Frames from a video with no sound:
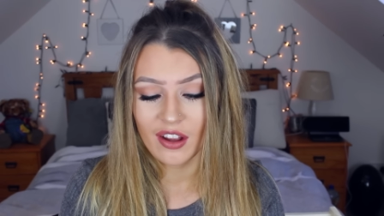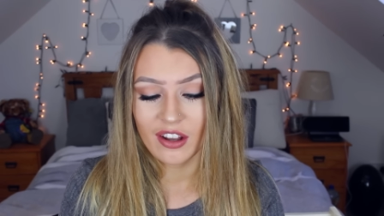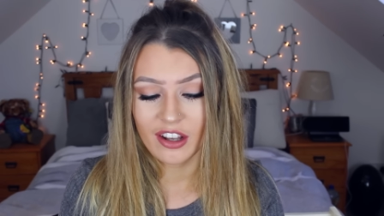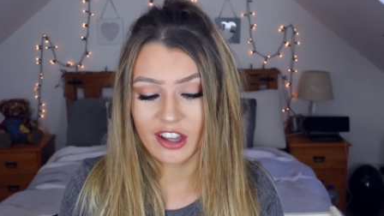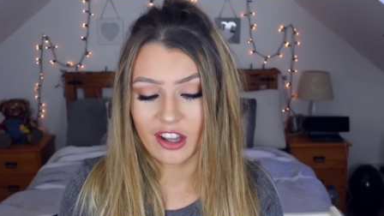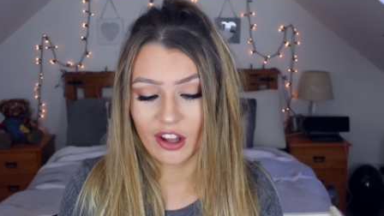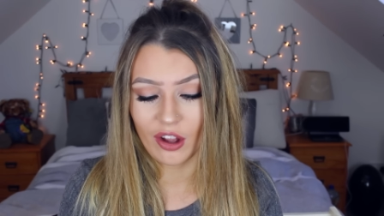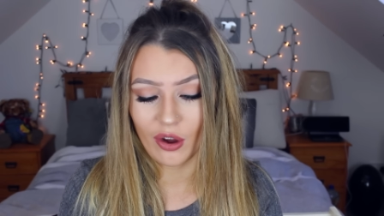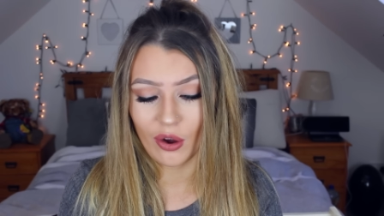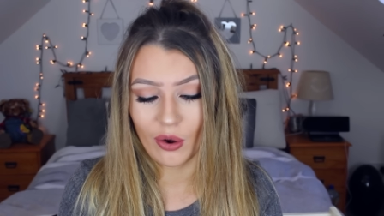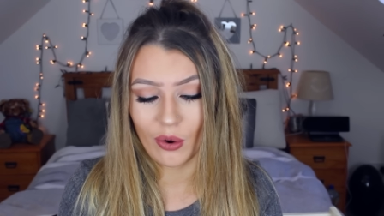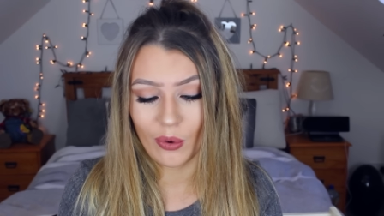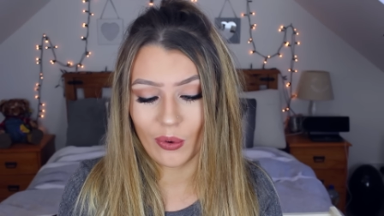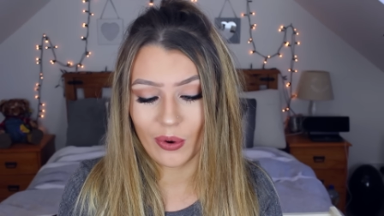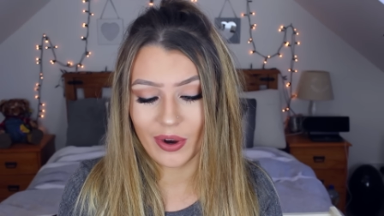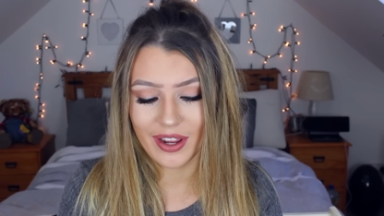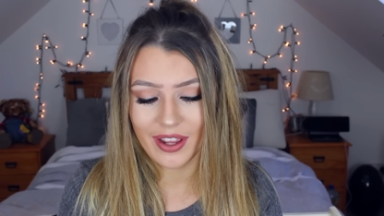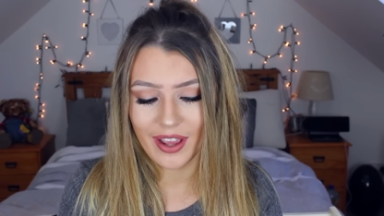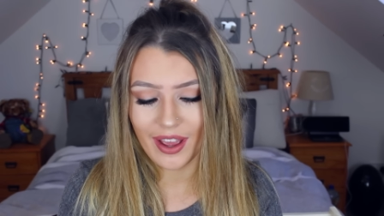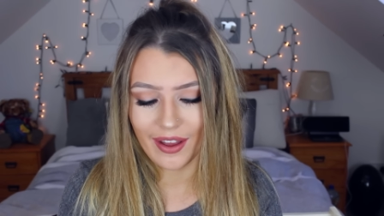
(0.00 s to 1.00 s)

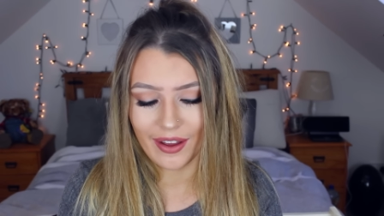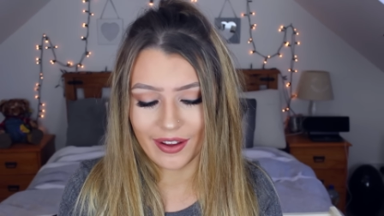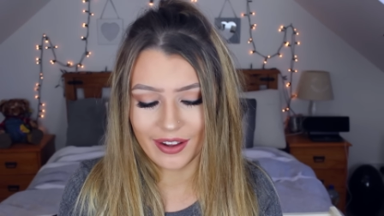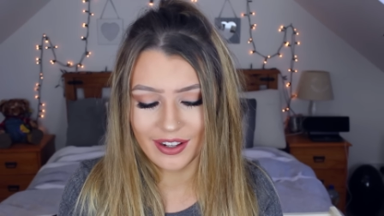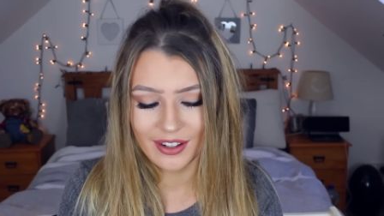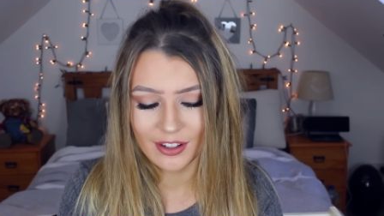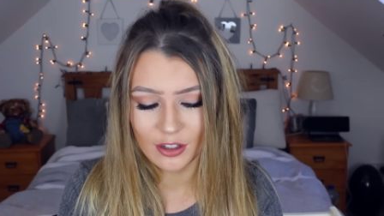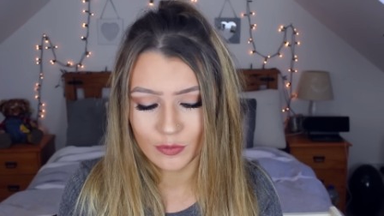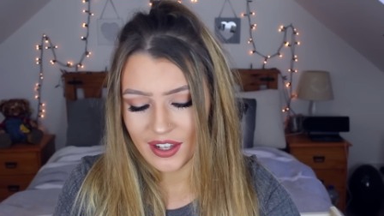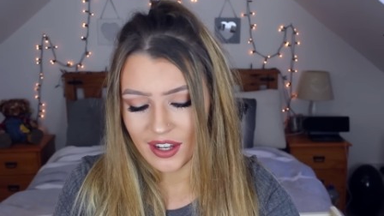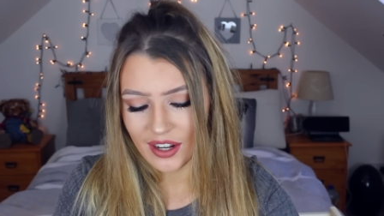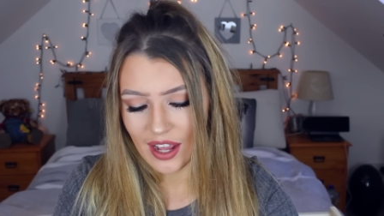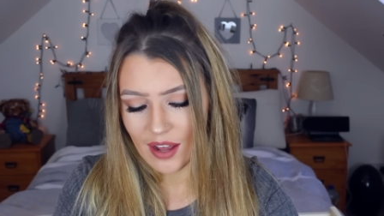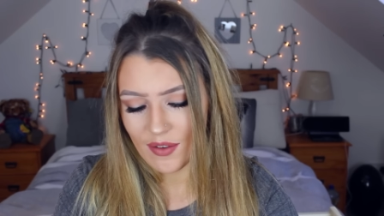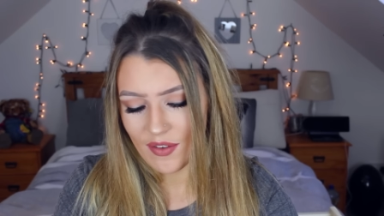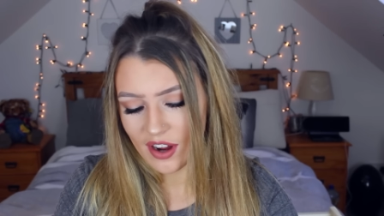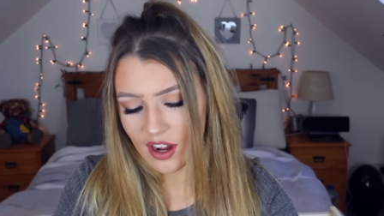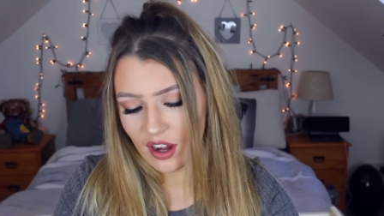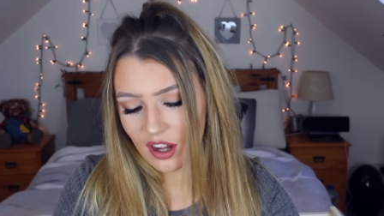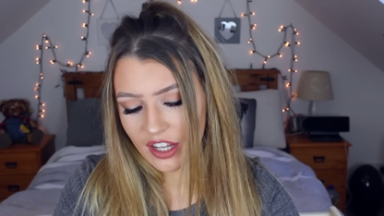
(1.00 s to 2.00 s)
So yeah. Then I
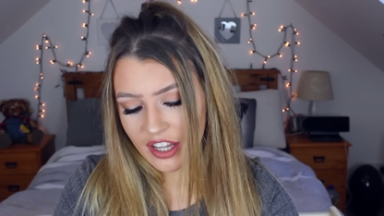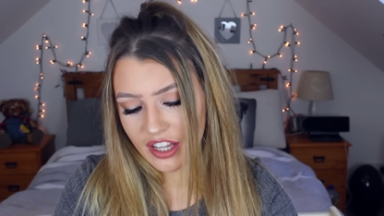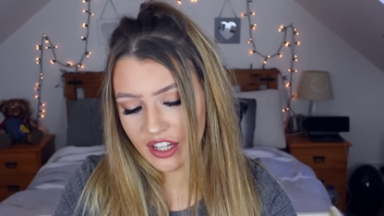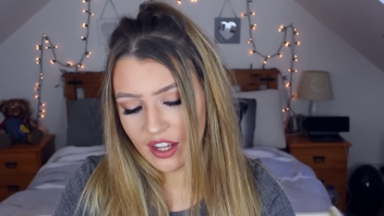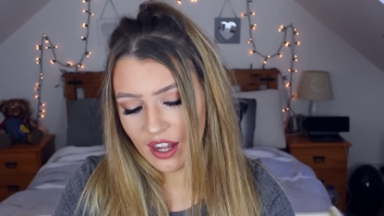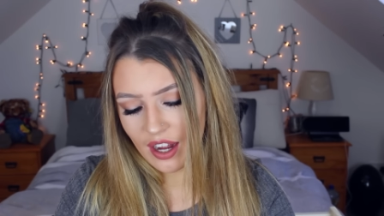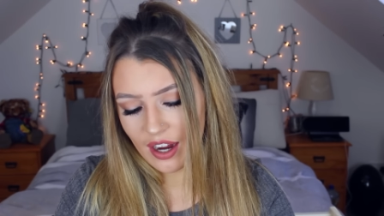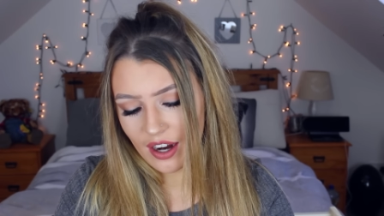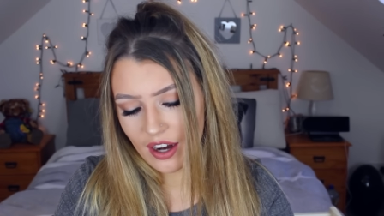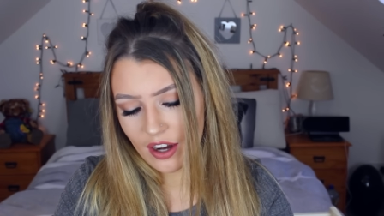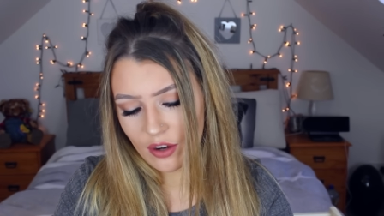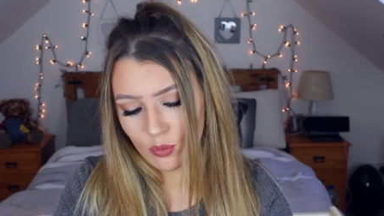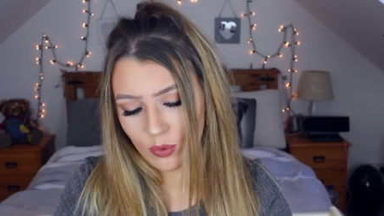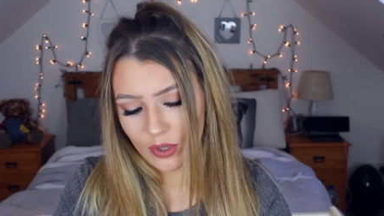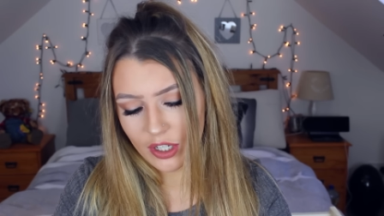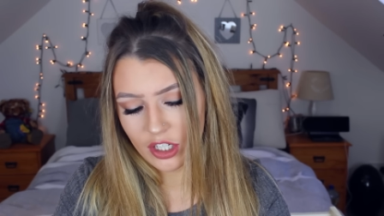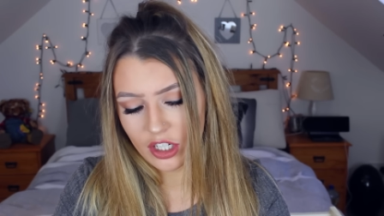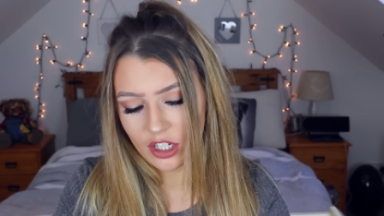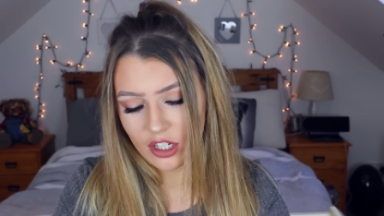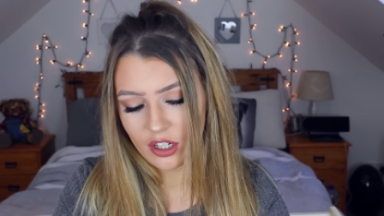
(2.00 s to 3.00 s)
have a Costa card,
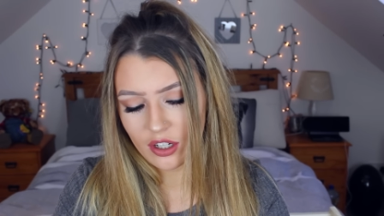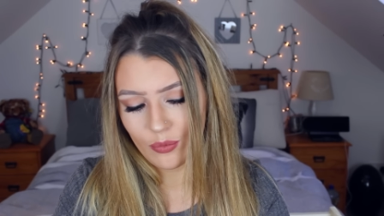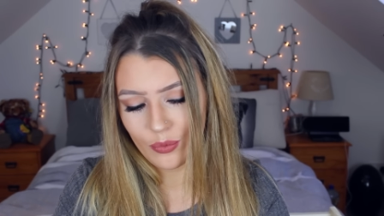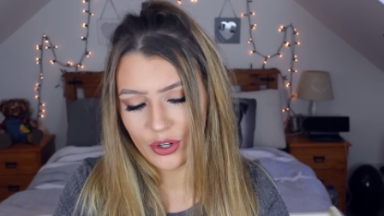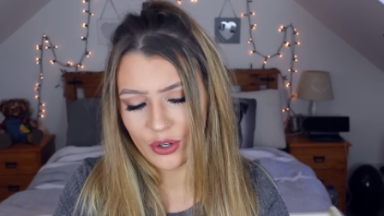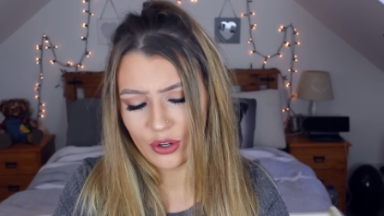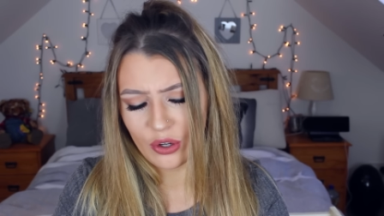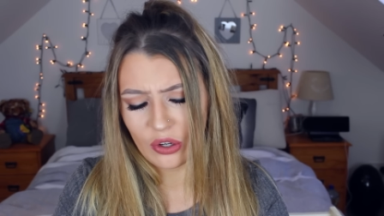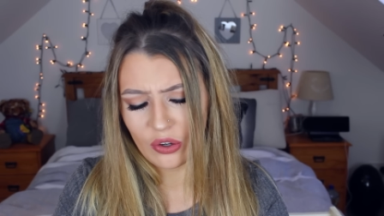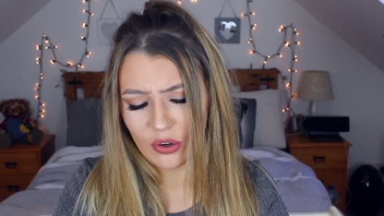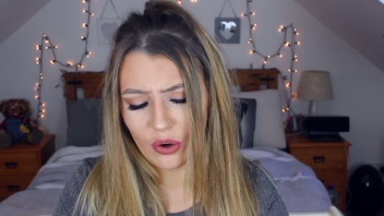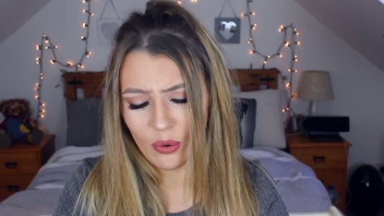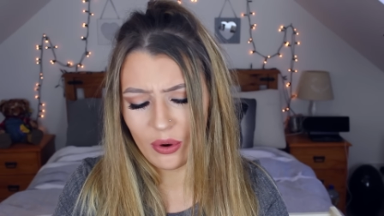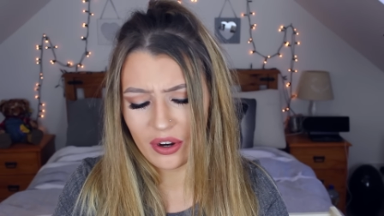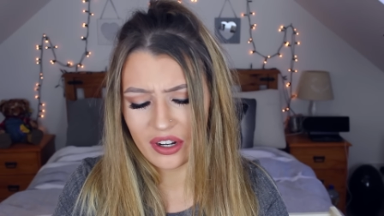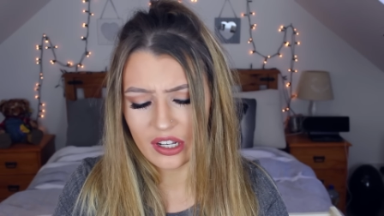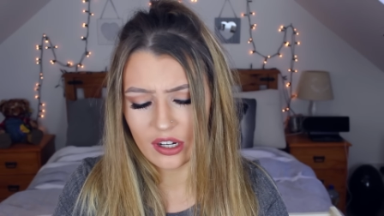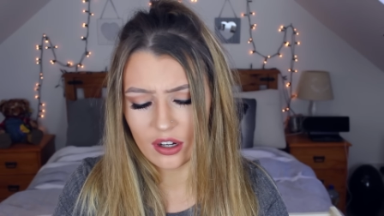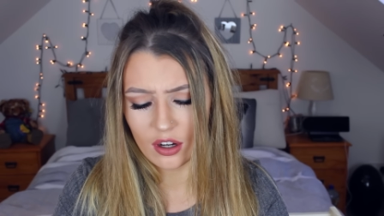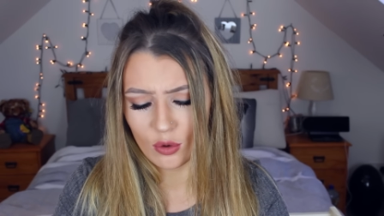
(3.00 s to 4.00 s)
which when you go
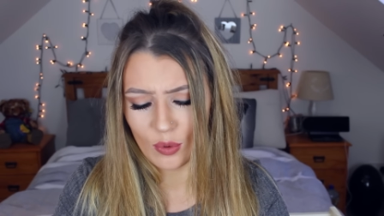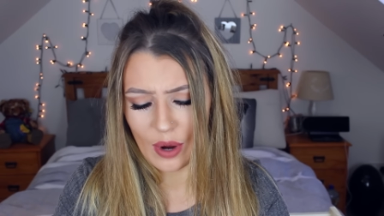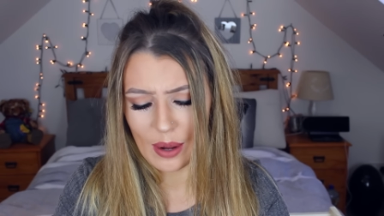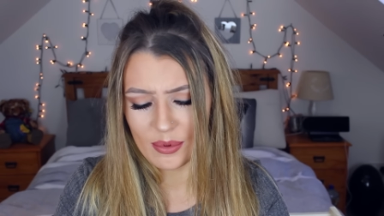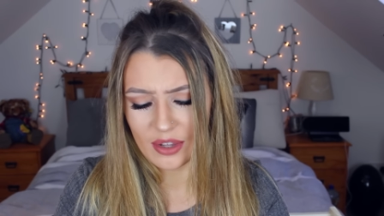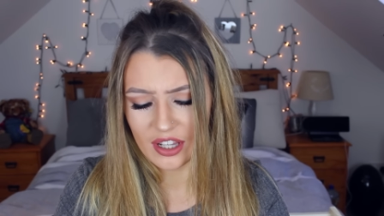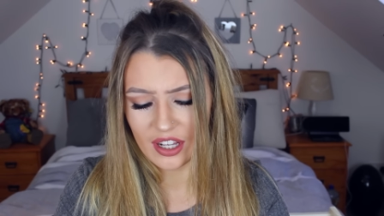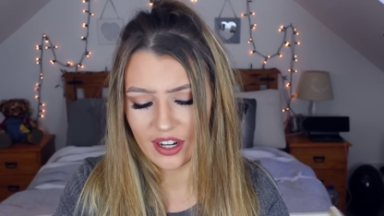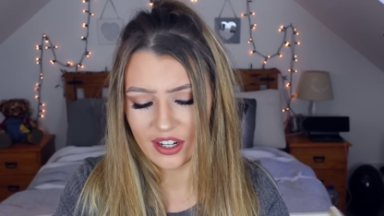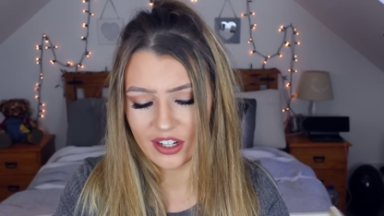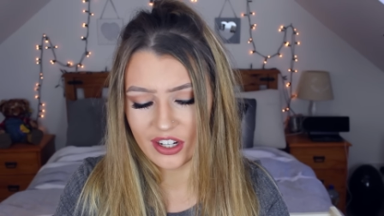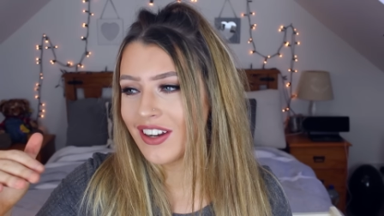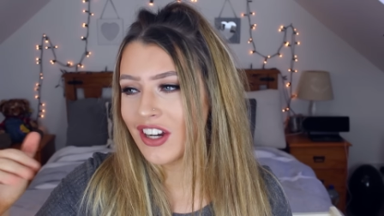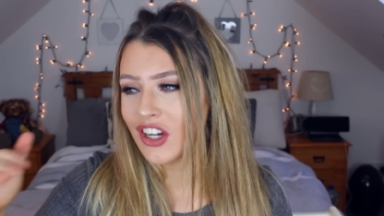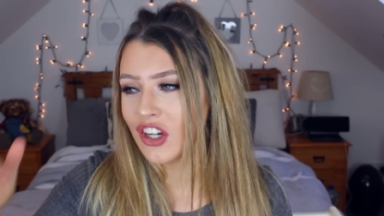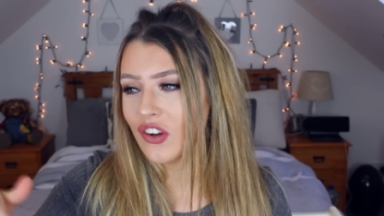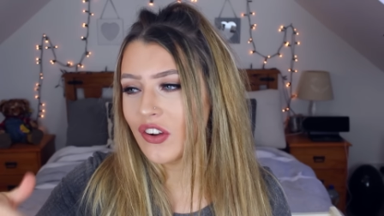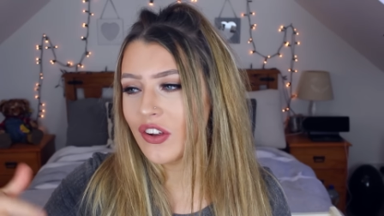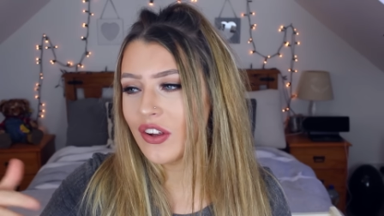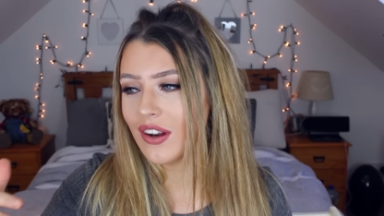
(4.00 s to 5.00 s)
onto their website, they
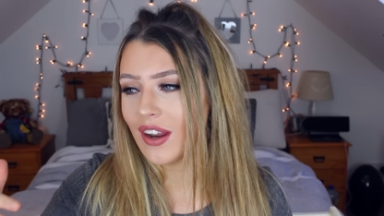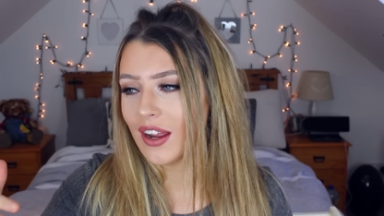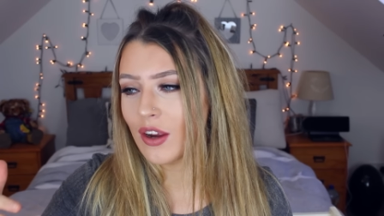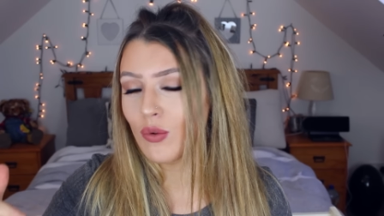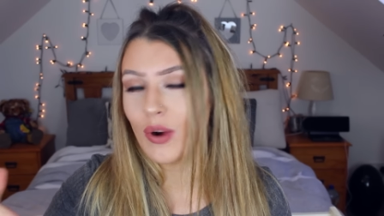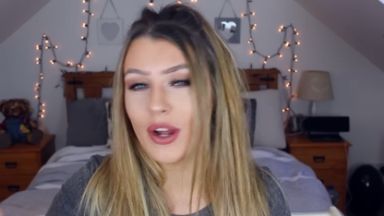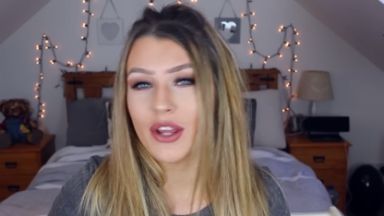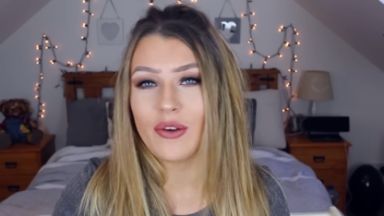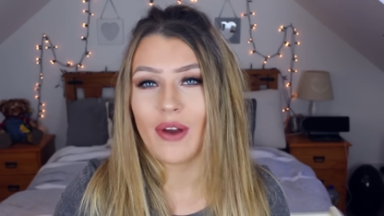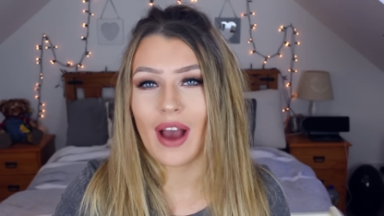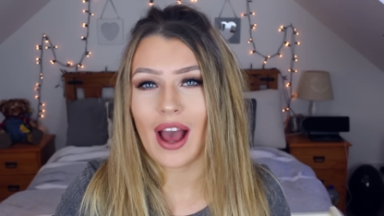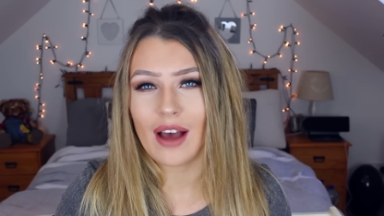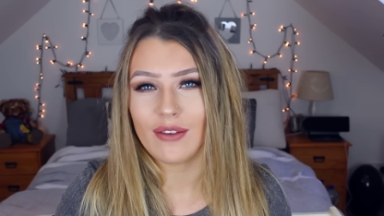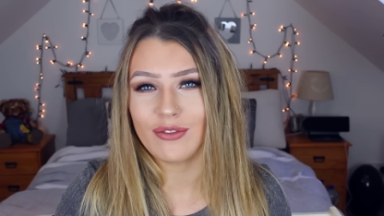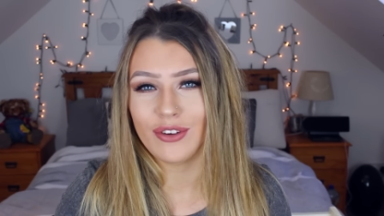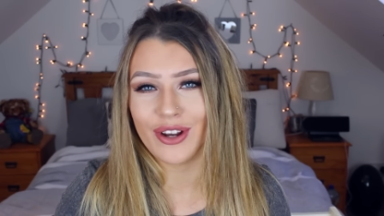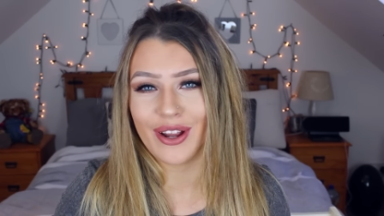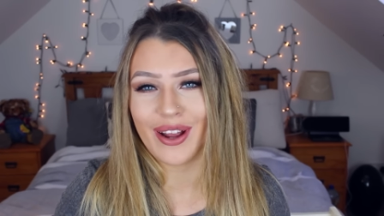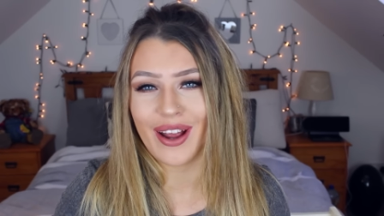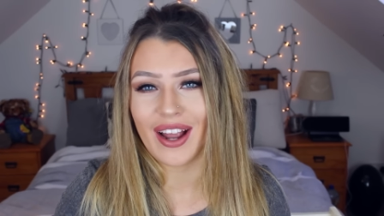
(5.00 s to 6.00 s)
show you like what you
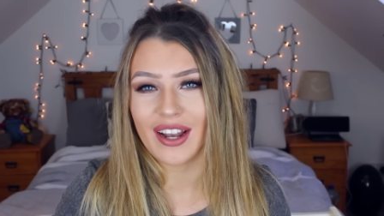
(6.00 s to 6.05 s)
have on it.